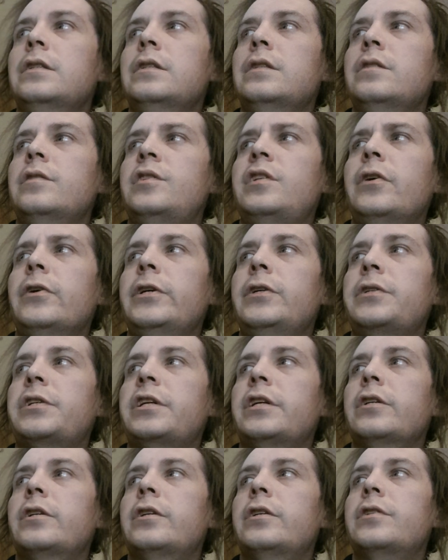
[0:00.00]
serial
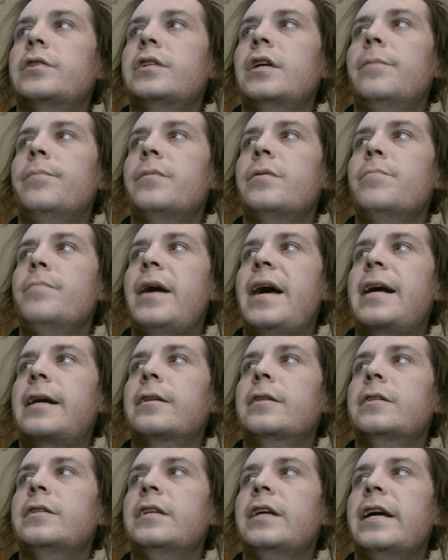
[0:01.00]
killer or something back
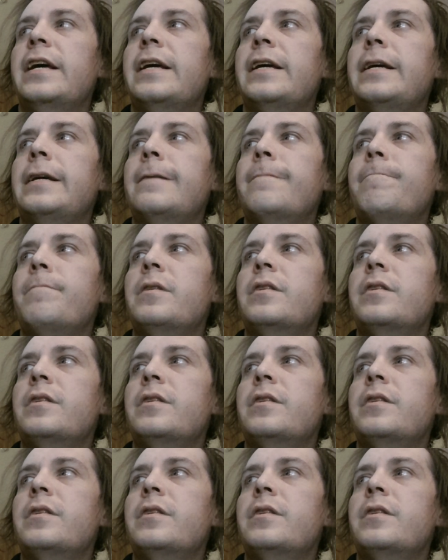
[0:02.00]
in the day.